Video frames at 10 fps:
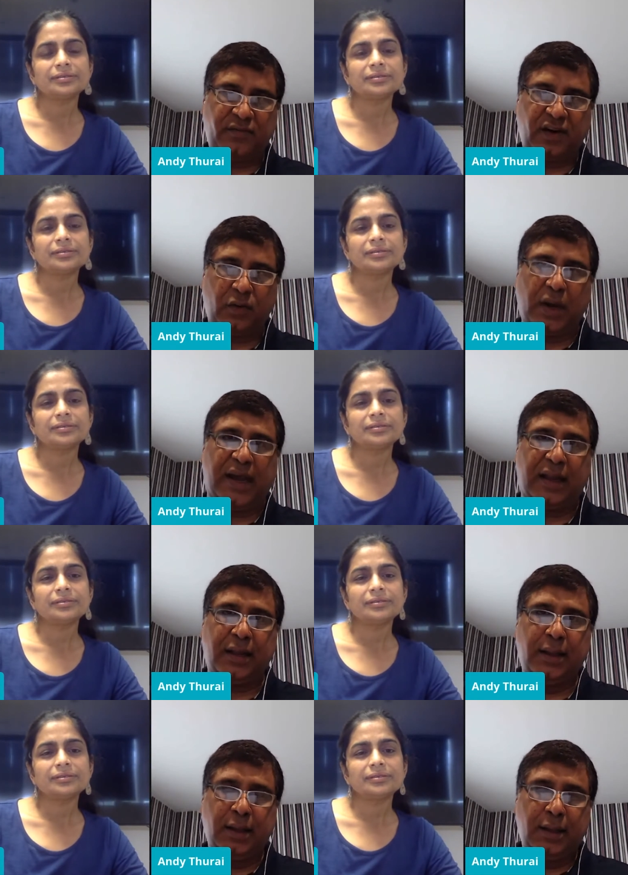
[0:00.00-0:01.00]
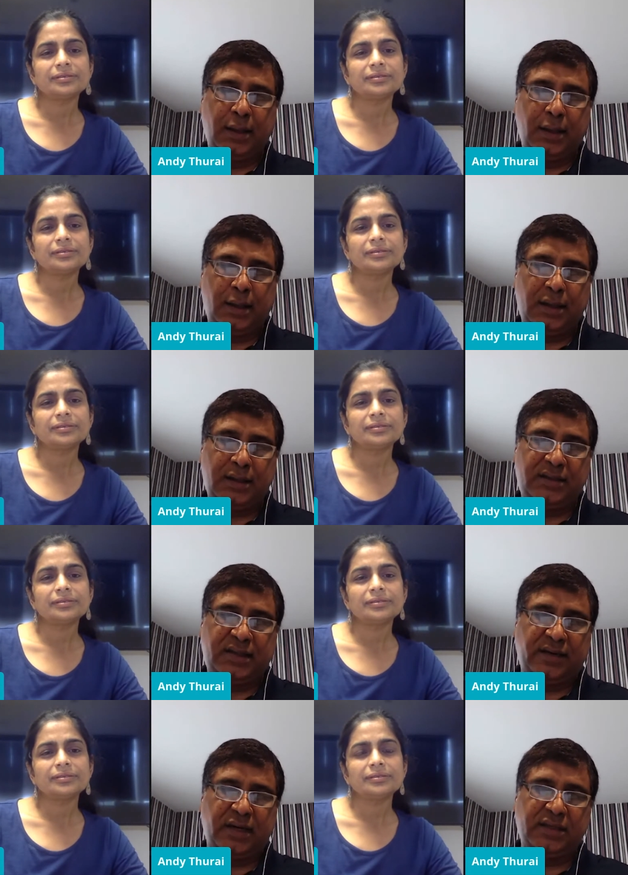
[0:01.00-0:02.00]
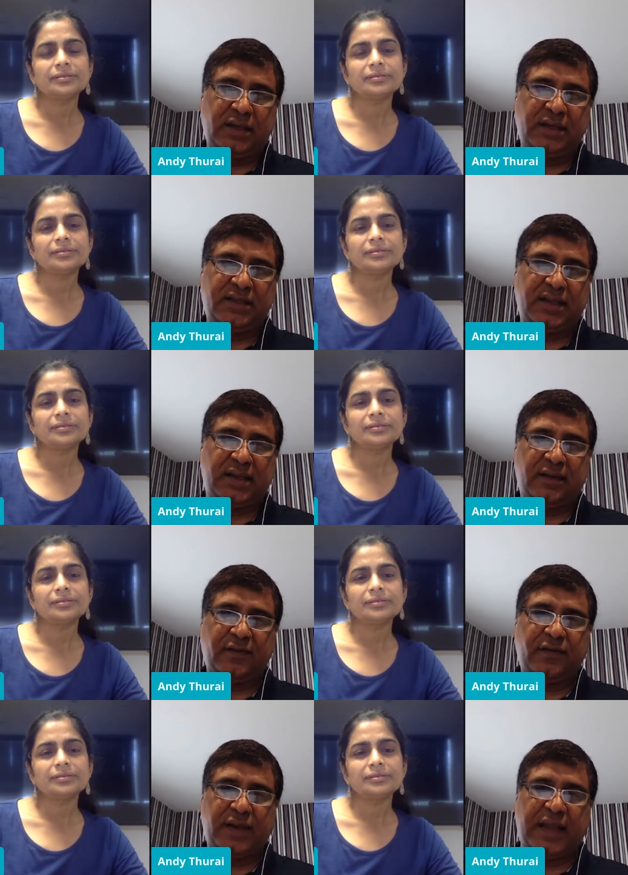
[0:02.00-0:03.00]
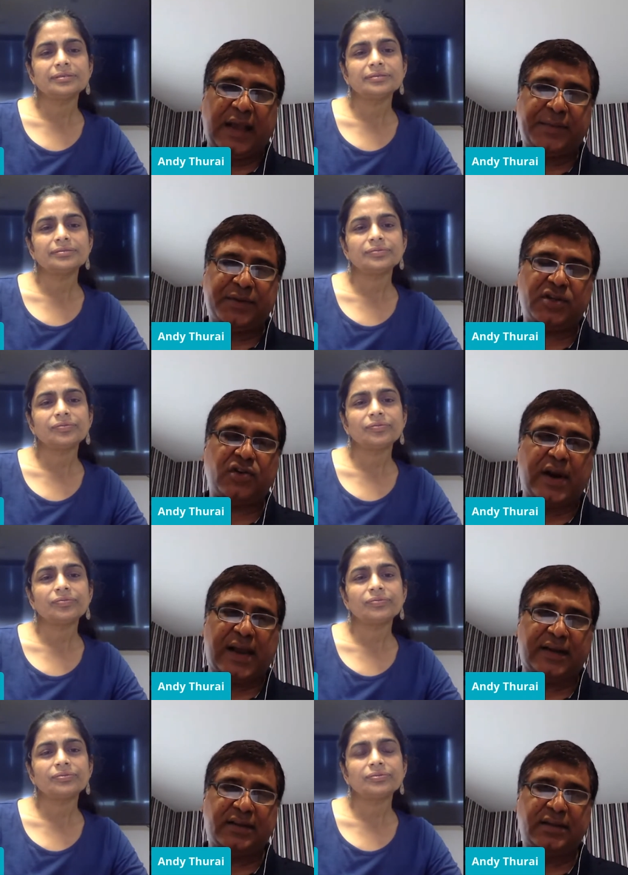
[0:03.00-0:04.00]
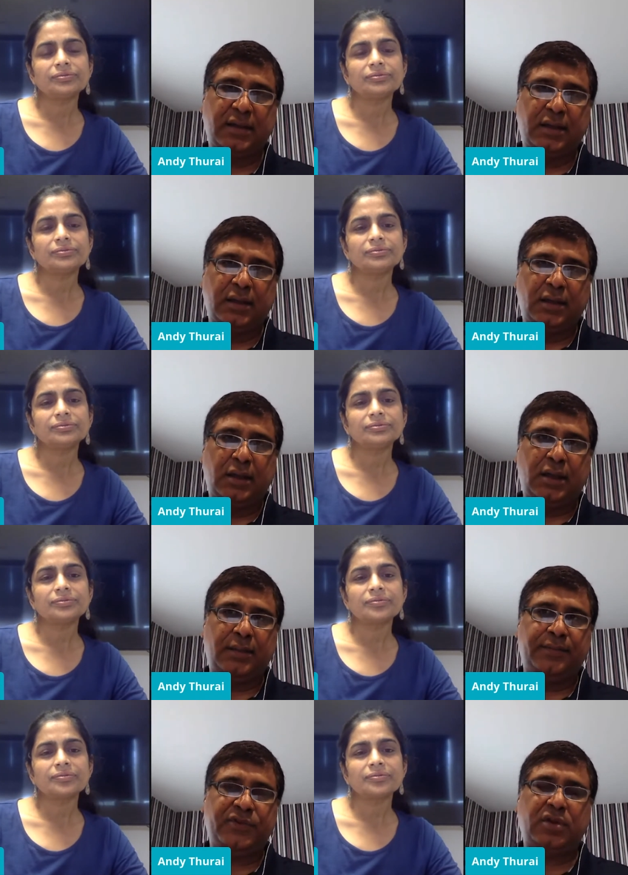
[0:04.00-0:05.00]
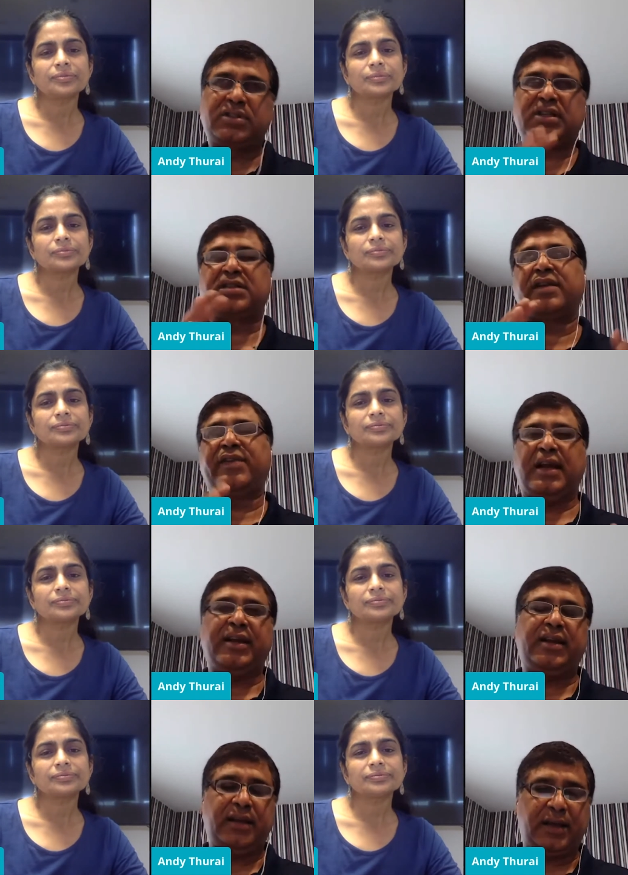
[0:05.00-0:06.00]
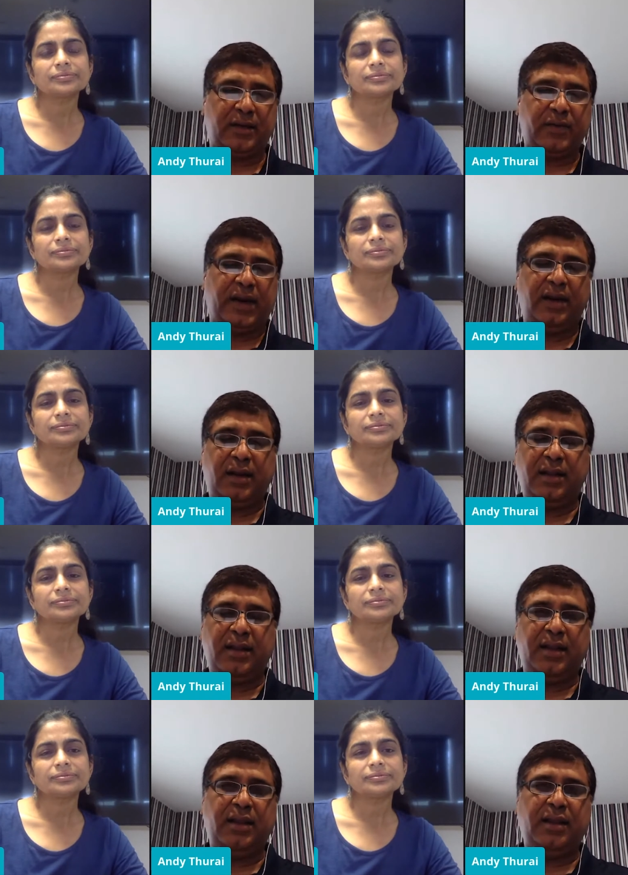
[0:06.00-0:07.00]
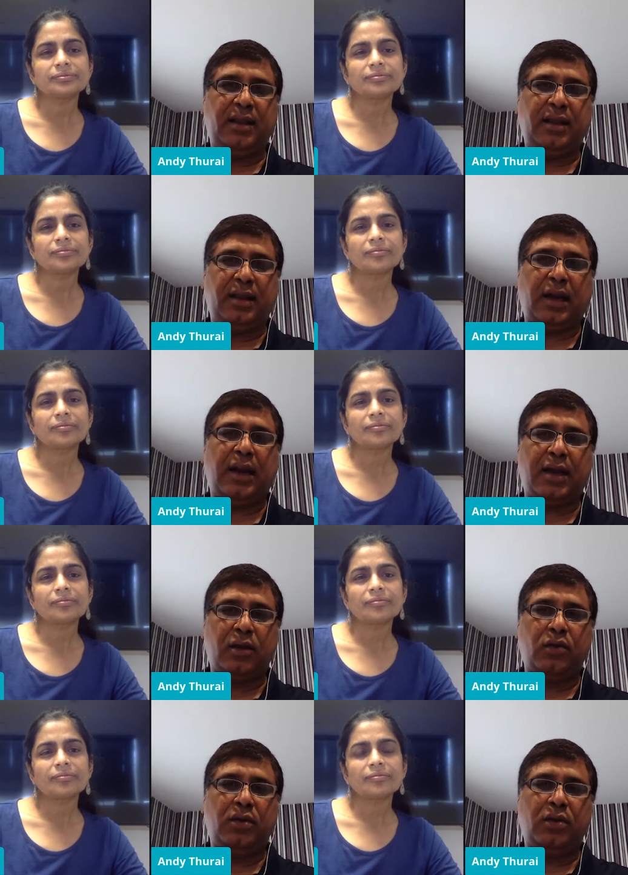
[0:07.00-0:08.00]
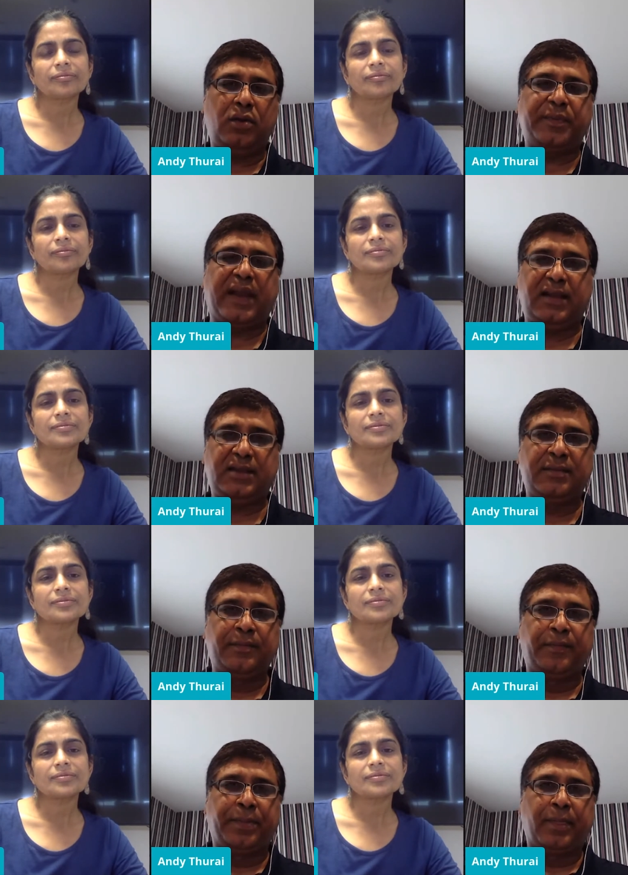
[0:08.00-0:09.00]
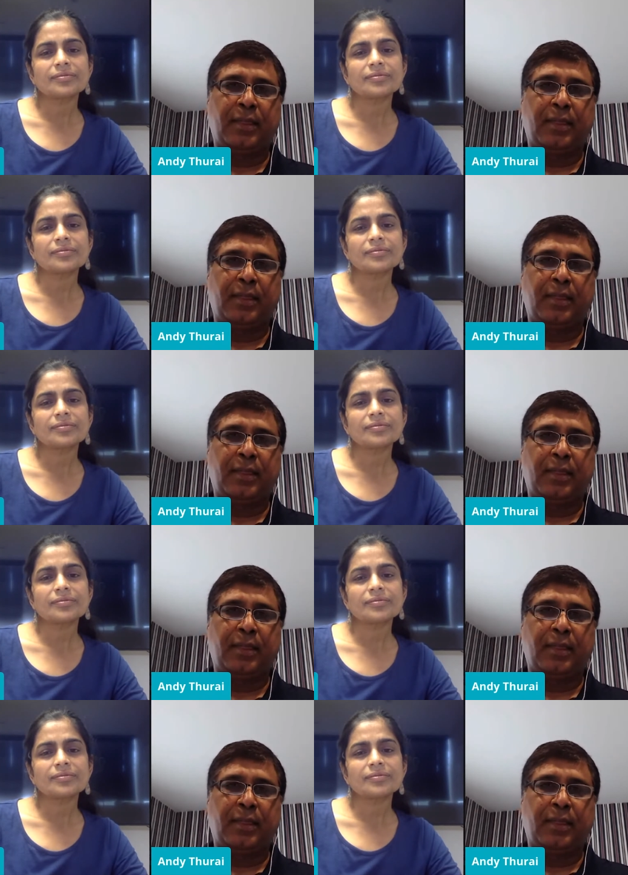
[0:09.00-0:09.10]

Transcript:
Speaker 1: for a while uh, serverless in itself abstracts um, so just to give you an idea right in in the cloud space